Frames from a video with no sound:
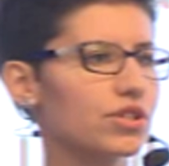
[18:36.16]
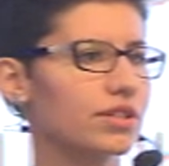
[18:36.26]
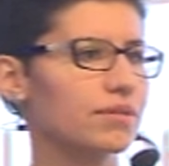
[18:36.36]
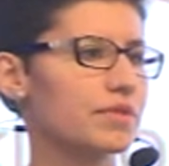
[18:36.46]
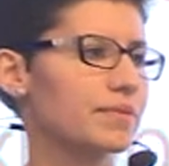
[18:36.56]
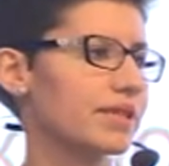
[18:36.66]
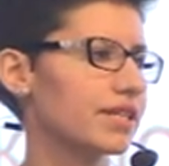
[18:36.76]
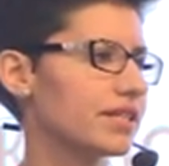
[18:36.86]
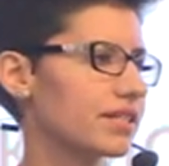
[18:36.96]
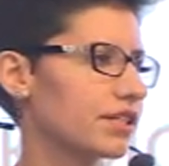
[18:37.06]
be able
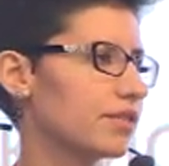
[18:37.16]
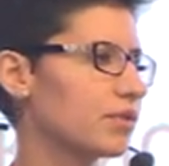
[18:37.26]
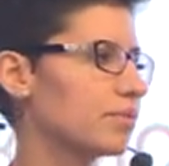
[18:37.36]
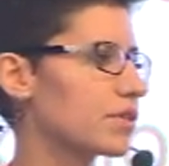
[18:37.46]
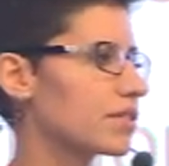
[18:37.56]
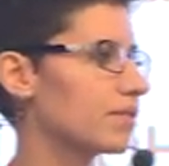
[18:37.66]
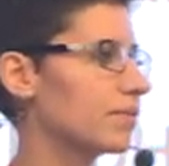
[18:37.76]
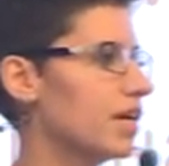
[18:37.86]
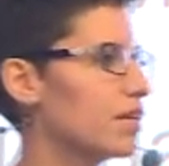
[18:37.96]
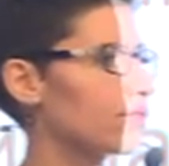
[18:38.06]
to work
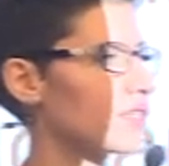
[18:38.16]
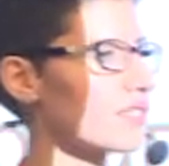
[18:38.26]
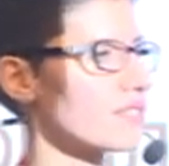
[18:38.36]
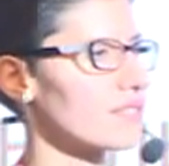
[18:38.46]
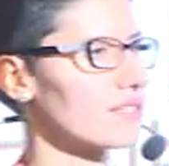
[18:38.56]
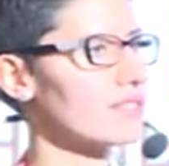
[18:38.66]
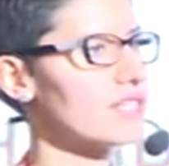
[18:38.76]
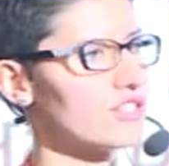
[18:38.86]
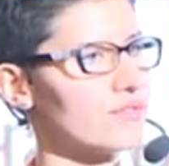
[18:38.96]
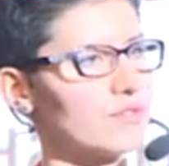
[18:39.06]
with the
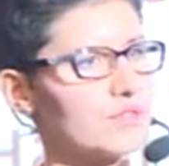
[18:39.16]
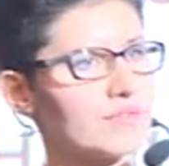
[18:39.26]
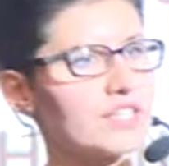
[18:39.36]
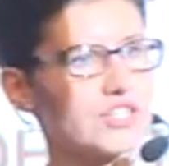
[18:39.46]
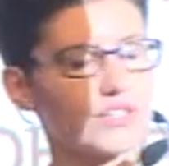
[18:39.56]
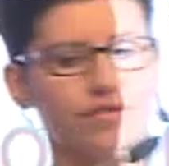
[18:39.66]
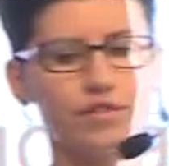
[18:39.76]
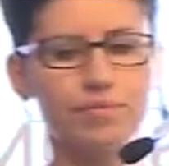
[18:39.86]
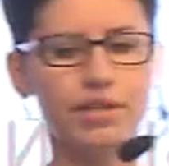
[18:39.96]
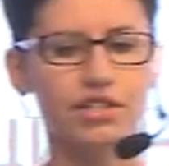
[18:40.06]
developer's tool, know how
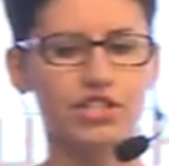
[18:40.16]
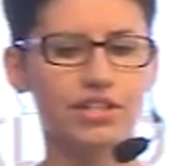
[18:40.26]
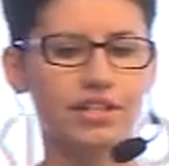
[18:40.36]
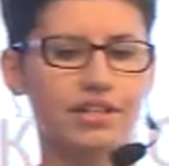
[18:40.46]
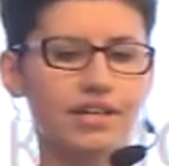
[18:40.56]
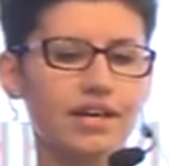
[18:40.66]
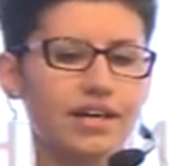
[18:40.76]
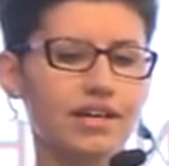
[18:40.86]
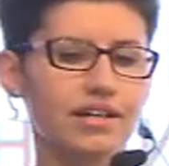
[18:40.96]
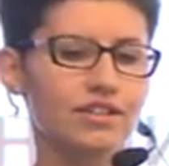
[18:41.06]
to analyze
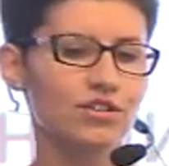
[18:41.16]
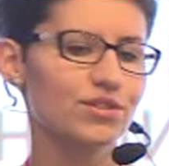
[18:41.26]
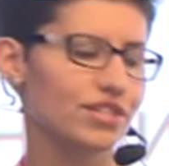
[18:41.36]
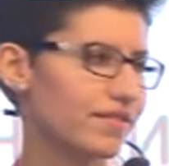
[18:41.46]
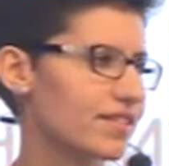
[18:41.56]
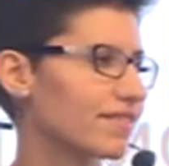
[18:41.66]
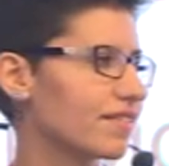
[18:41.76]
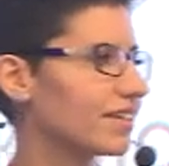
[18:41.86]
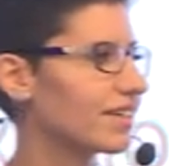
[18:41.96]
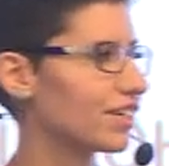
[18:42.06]
backend logs,
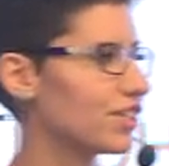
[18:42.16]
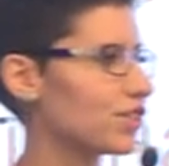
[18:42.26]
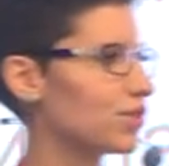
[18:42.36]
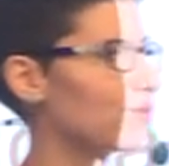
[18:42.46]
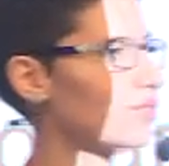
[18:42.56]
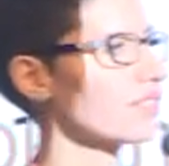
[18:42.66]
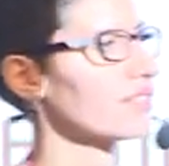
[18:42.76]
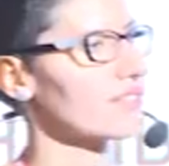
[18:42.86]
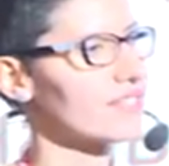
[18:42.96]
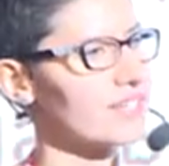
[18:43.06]

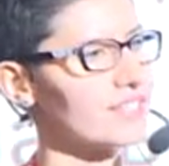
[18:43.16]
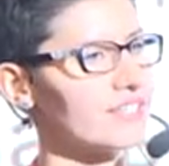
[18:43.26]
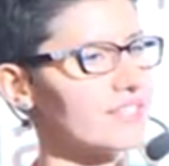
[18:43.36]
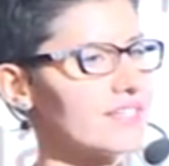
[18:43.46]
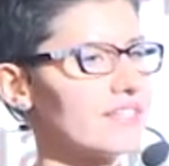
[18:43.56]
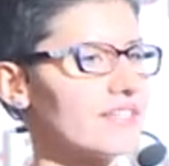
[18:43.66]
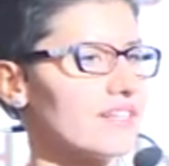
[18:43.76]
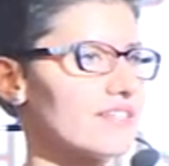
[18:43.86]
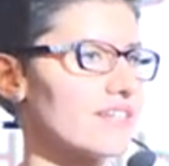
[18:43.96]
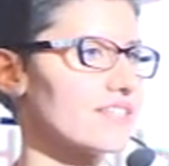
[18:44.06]
and
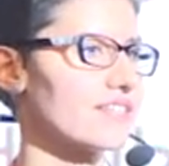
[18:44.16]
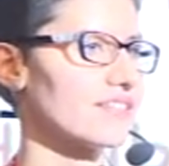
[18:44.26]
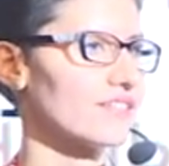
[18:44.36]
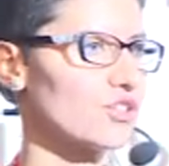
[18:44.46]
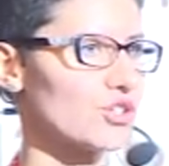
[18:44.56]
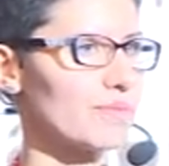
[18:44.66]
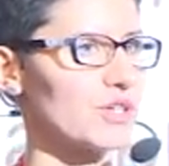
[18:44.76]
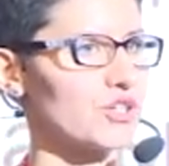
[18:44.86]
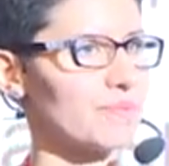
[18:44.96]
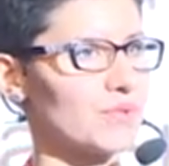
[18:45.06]
architecture
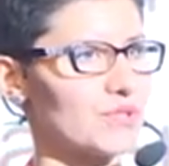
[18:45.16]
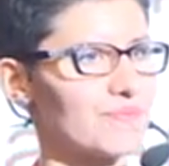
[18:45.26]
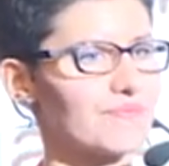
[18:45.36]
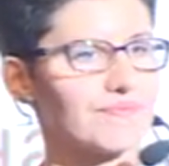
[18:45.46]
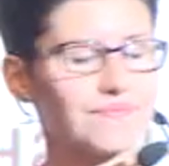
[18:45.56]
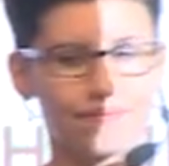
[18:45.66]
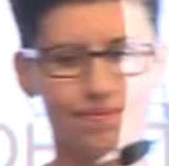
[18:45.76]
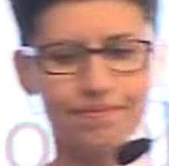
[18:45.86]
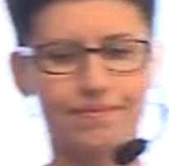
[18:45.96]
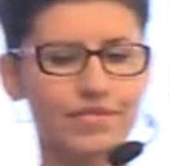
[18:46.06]
knowledge of
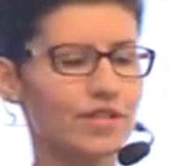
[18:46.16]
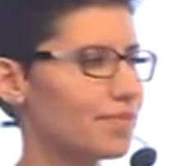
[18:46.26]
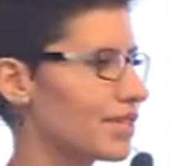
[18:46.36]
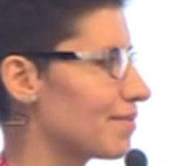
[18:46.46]
implementation